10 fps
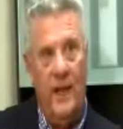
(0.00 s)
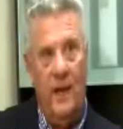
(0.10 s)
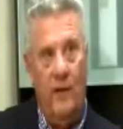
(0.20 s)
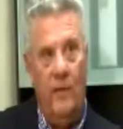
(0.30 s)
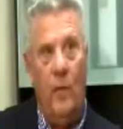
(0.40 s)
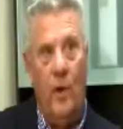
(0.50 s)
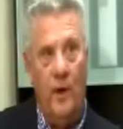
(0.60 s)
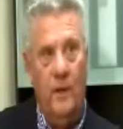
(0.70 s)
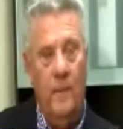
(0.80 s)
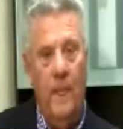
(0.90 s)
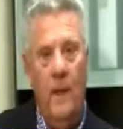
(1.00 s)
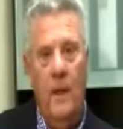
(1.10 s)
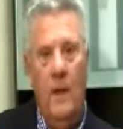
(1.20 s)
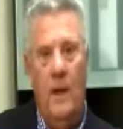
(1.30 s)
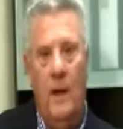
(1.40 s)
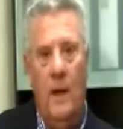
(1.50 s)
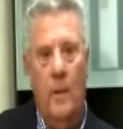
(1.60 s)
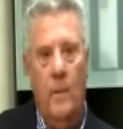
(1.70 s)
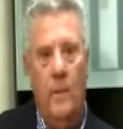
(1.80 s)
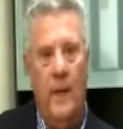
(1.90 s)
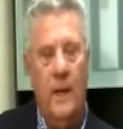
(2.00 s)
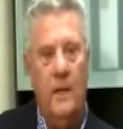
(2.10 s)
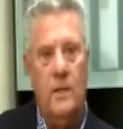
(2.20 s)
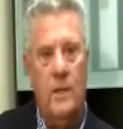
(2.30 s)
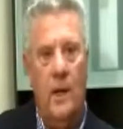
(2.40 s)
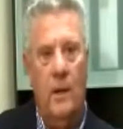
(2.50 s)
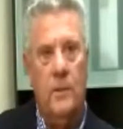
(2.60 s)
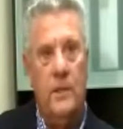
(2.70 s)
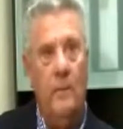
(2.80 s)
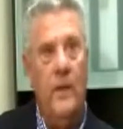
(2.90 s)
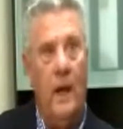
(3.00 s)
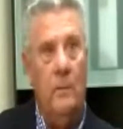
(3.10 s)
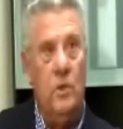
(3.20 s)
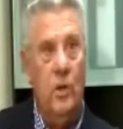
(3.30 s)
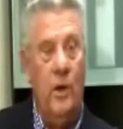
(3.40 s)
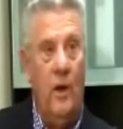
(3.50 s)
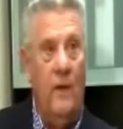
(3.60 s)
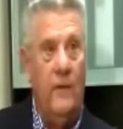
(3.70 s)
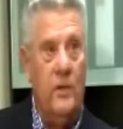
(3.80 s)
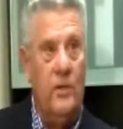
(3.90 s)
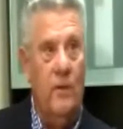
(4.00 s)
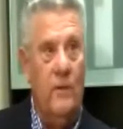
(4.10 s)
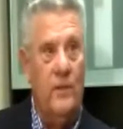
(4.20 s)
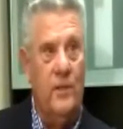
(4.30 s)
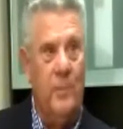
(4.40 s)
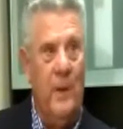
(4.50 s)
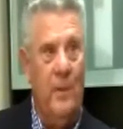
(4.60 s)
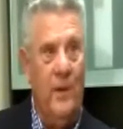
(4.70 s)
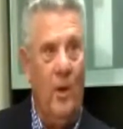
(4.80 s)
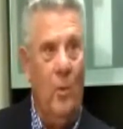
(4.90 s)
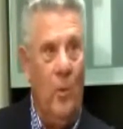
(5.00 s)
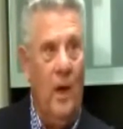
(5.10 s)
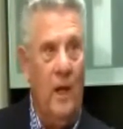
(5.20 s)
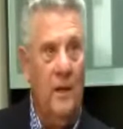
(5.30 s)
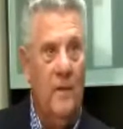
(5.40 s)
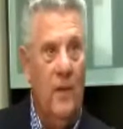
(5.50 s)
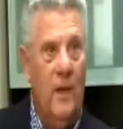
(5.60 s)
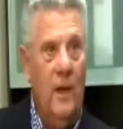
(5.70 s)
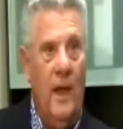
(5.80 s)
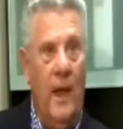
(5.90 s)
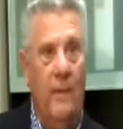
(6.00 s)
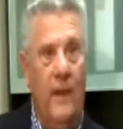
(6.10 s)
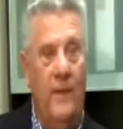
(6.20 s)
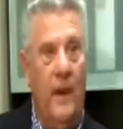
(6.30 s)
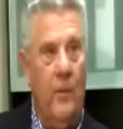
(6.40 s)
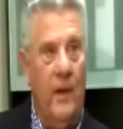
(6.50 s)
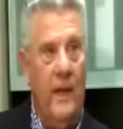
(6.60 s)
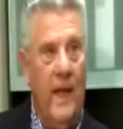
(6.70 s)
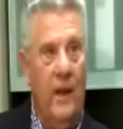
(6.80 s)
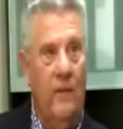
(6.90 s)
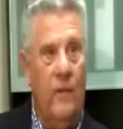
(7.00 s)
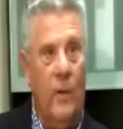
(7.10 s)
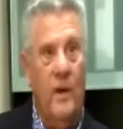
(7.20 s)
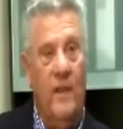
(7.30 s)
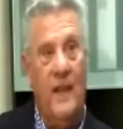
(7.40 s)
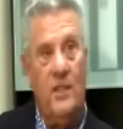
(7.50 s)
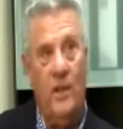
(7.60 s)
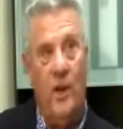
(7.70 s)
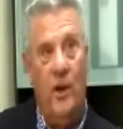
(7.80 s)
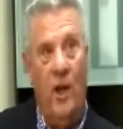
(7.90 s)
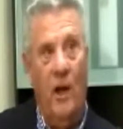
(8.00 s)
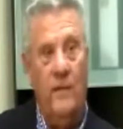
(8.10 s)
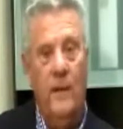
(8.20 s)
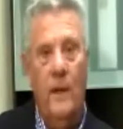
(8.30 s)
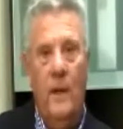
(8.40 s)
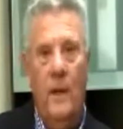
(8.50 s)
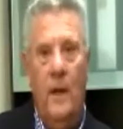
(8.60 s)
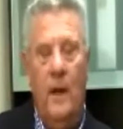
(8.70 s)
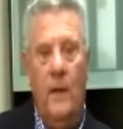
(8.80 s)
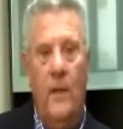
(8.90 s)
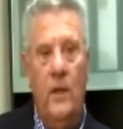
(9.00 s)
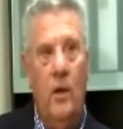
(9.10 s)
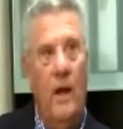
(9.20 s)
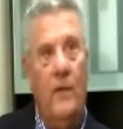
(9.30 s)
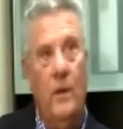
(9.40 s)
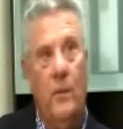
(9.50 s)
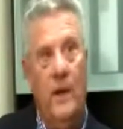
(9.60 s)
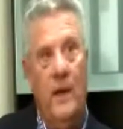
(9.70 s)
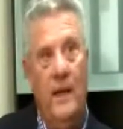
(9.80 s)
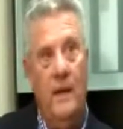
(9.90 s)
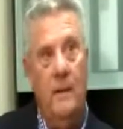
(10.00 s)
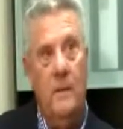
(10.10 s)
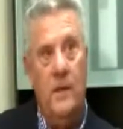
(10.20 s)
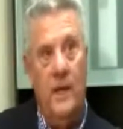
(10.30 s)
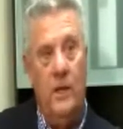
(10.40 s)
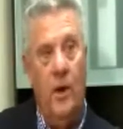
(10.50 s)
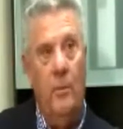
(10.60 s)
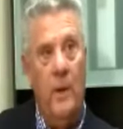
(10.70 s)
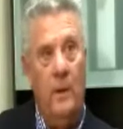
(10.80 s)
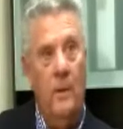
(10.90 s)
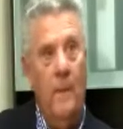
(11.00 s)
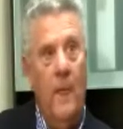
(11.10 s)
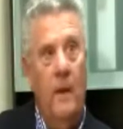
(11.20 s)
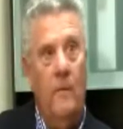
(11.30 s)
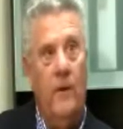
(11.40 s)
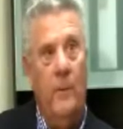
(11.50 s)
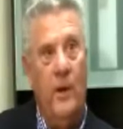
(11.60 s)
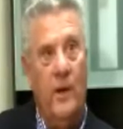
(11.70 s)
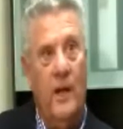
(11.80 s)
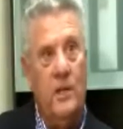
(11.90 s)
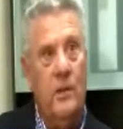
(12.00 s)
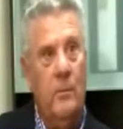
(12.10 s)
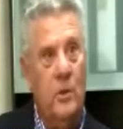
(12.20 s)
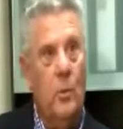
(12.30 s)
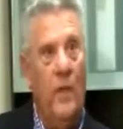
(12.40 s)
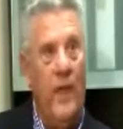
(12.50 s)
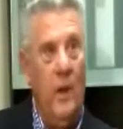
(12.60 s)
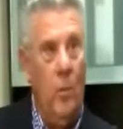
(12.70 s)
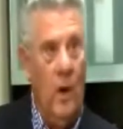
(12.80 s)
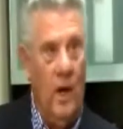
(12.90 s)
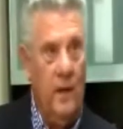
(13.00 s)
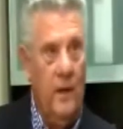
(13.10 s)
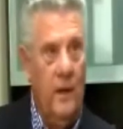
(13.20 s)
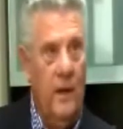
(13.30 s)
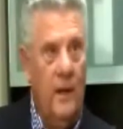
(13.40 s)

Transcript: they can afford. Uh, because uh, sometimes you can offer services people don't want and that they really can't afford, and that's a turnoff. Uh, then you have to really determine from your customers what they want.